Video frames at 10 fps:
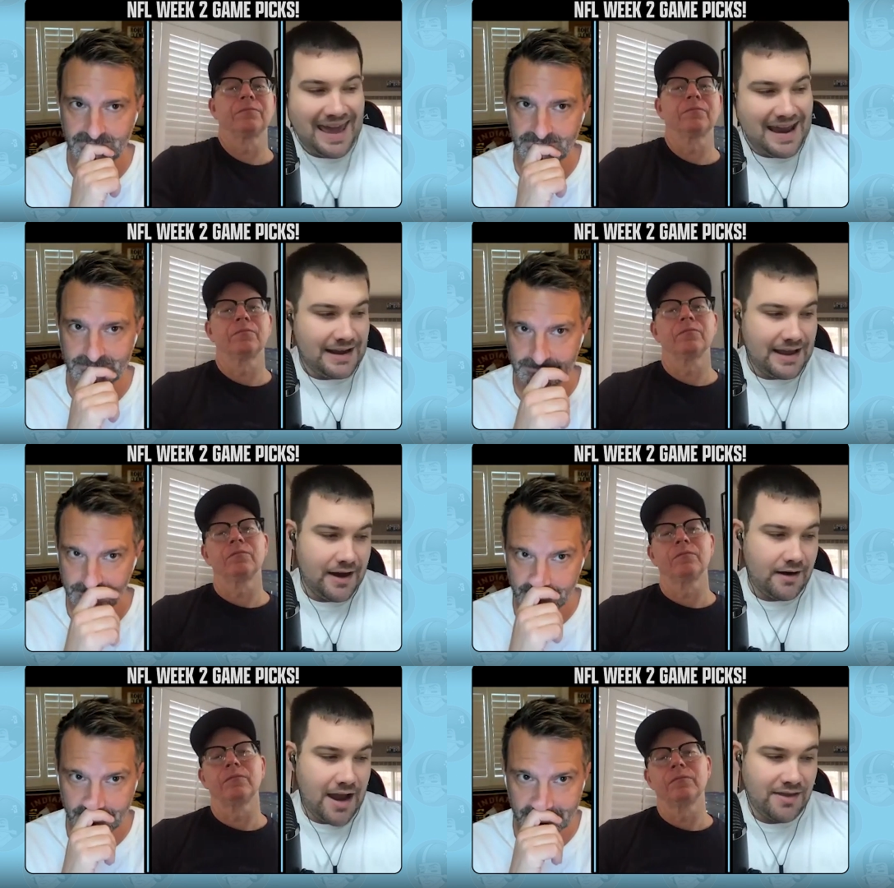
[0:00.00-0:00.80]
Speaker 1: eight here.
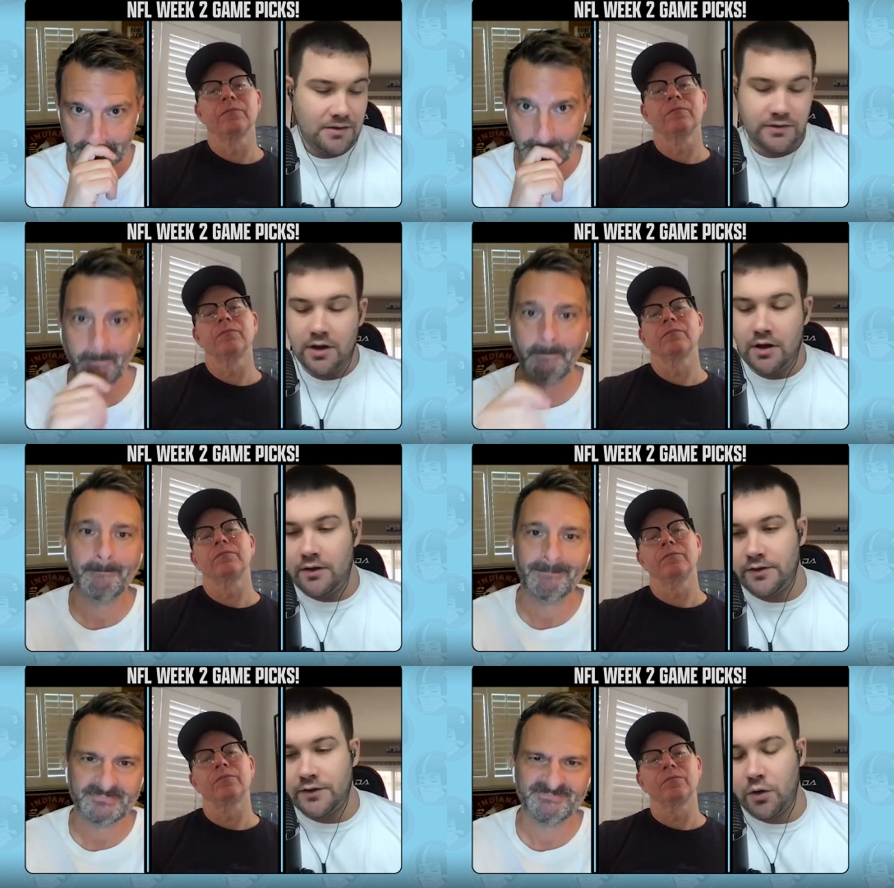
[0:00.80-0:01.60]
I had the,
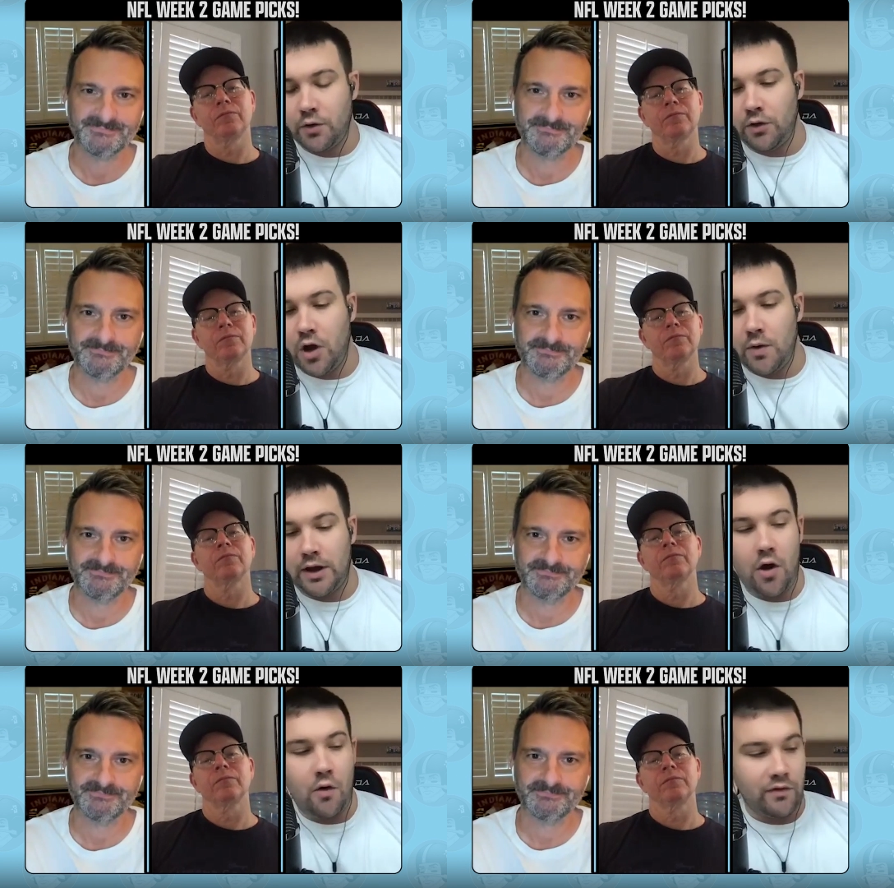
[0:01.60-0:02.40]
the total going
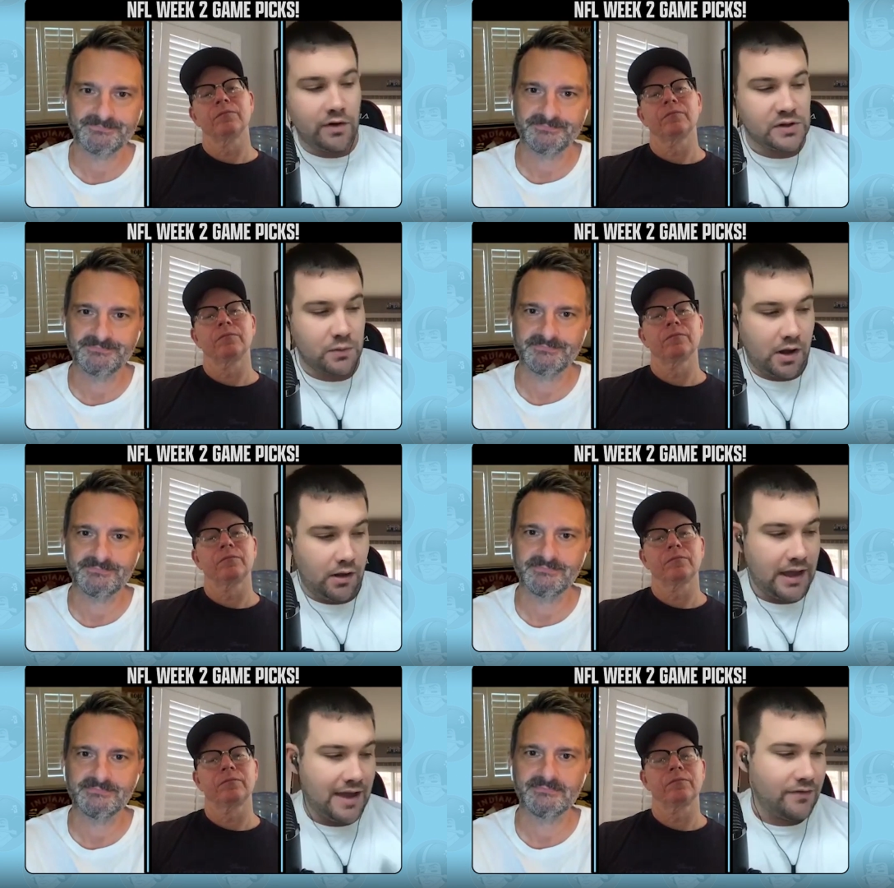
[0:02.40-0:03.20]
over as
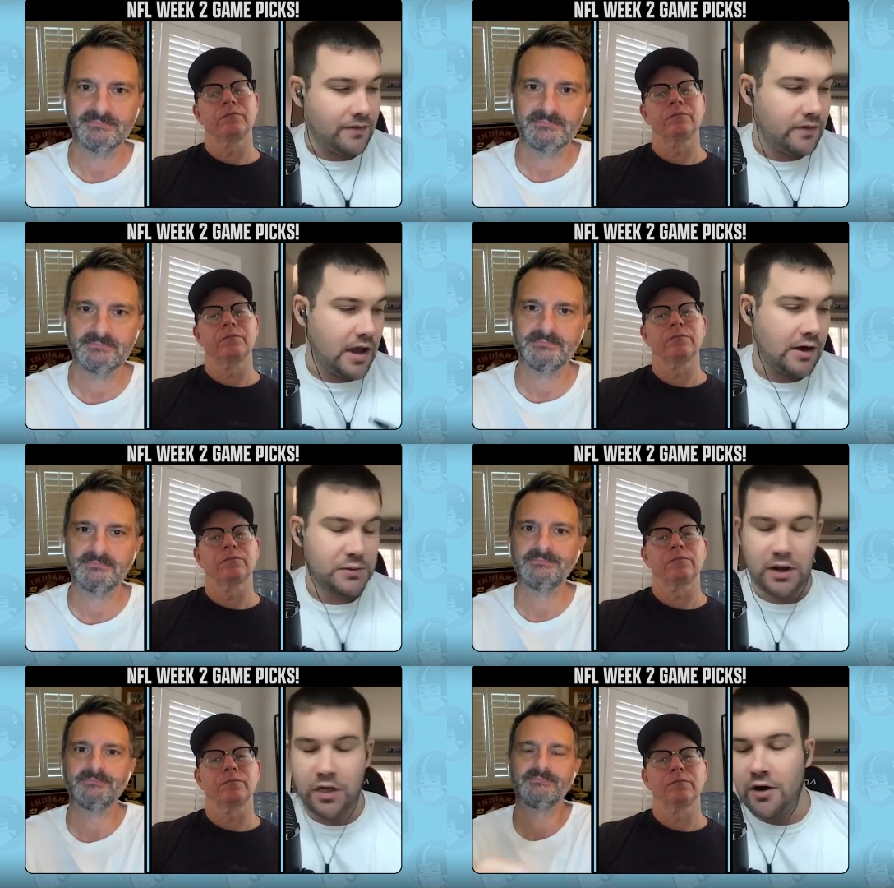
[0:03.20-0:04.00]
well. I have the Niners
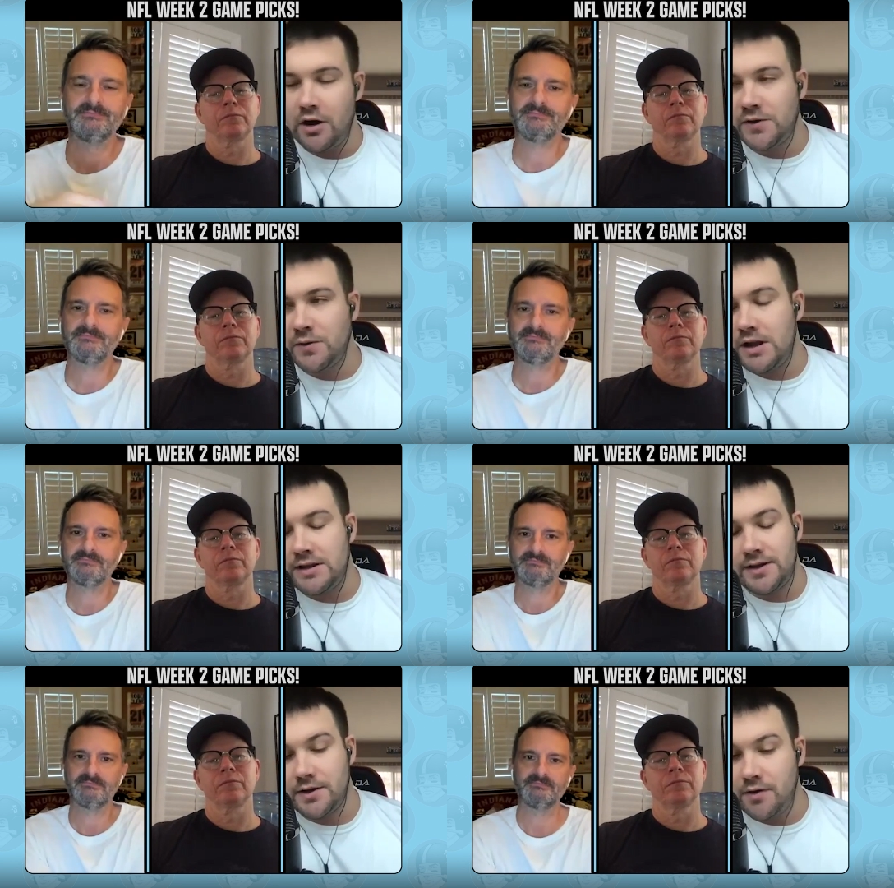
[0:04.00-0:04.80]
winning 30 to
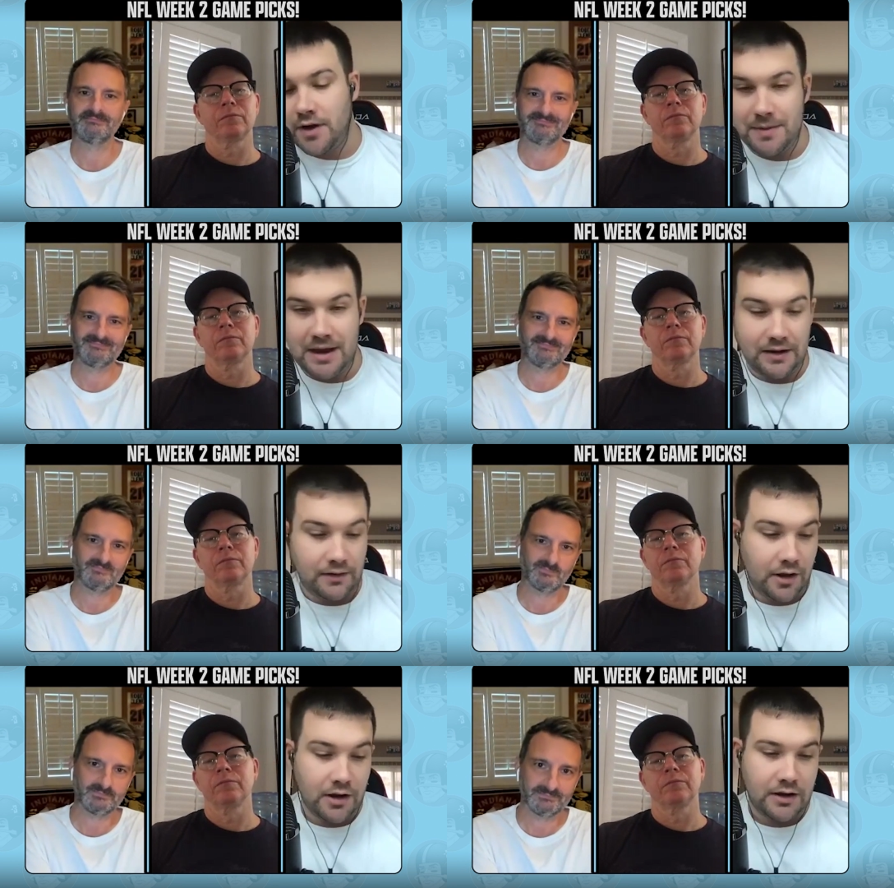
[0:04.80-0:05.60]
22. I mean,
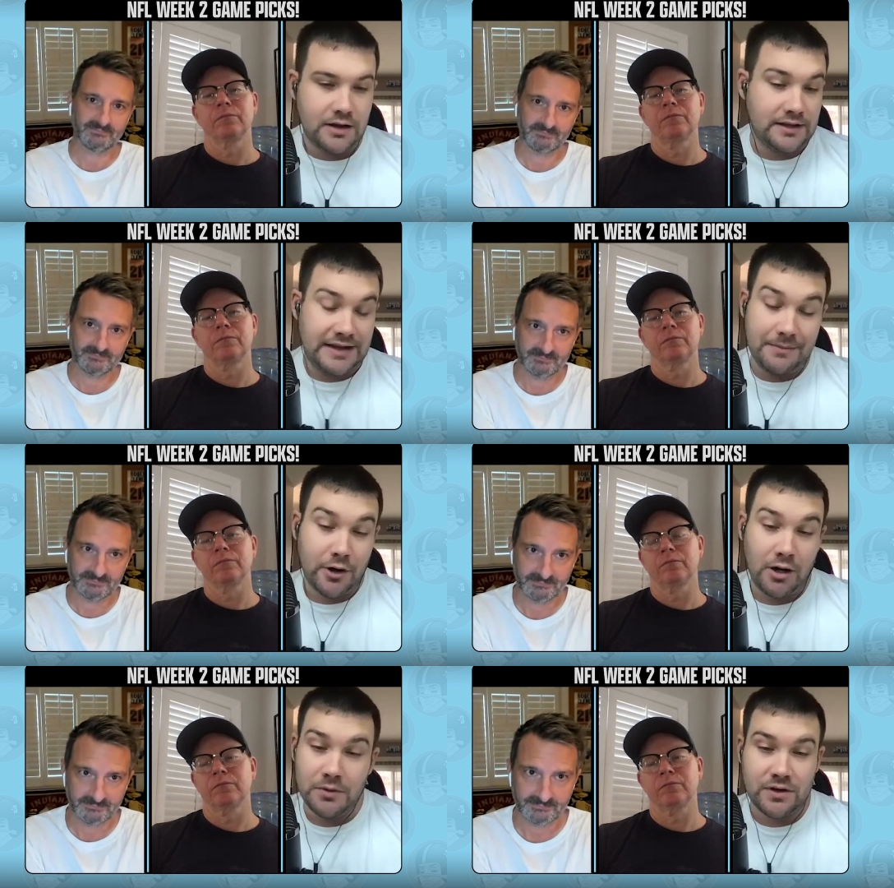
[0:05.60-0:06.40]
look, uh, Sam
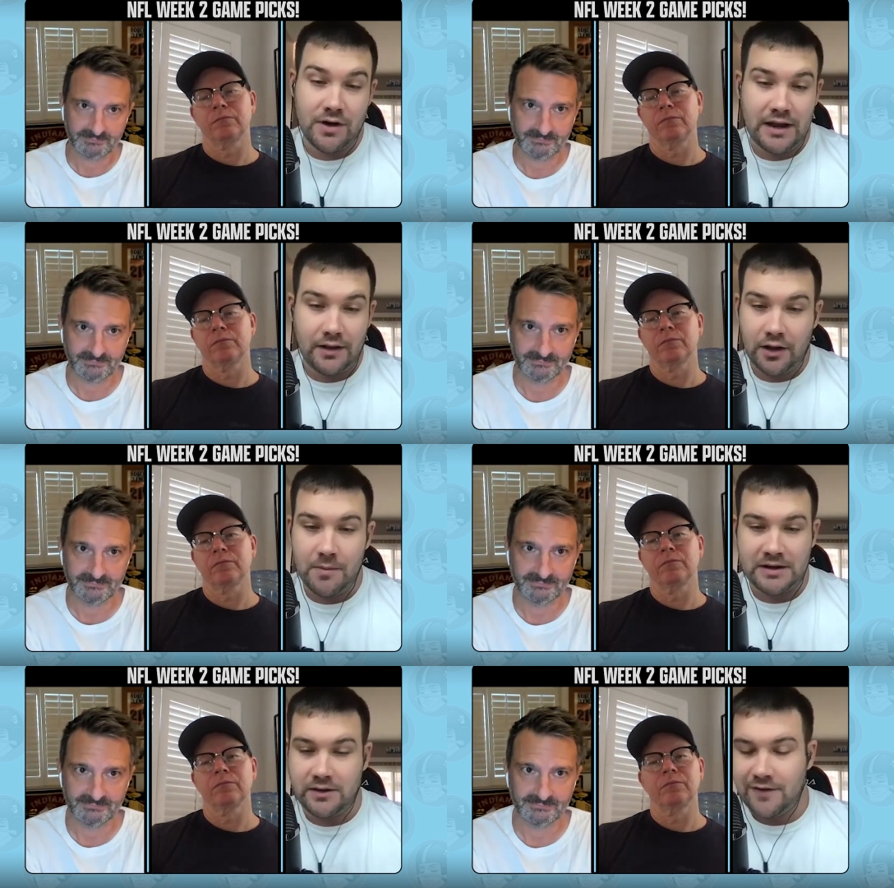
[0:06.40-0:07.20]
Darnold was great. Let's go
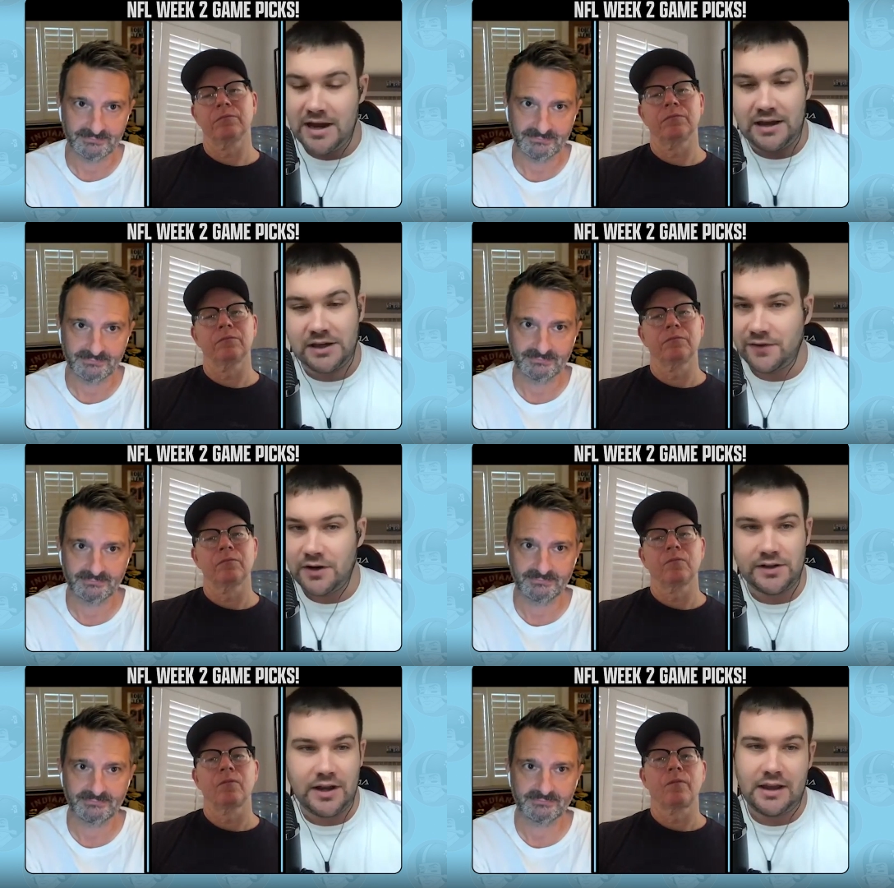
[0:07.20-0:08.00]
back to the Vikings
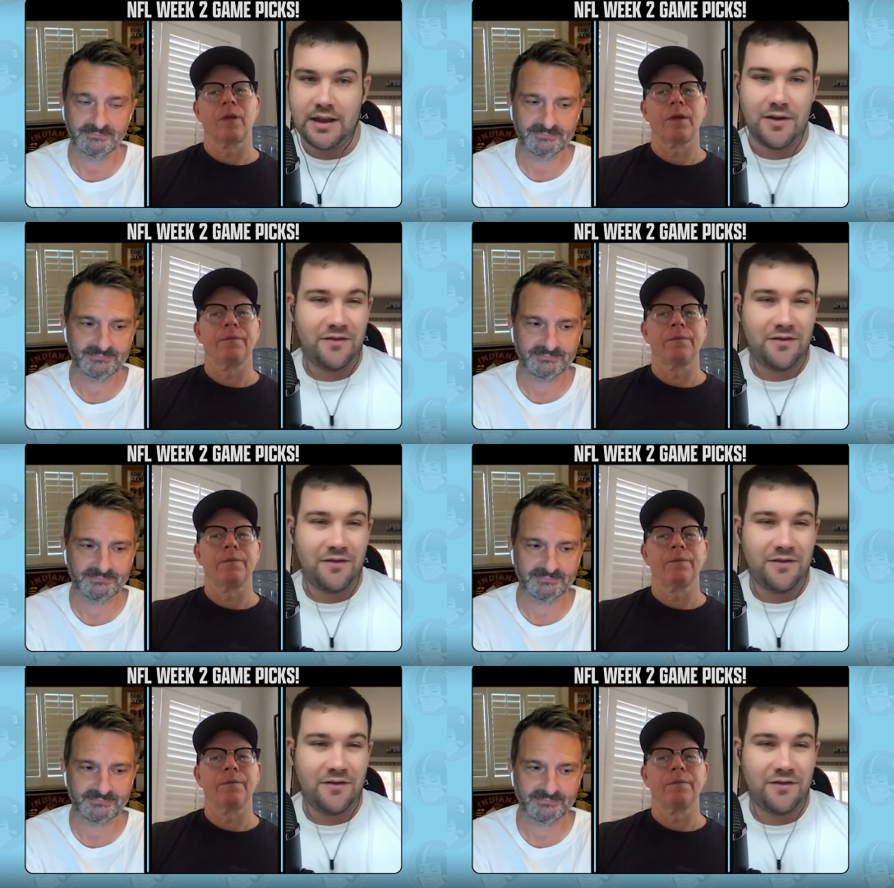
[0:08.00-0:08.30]
first. Like,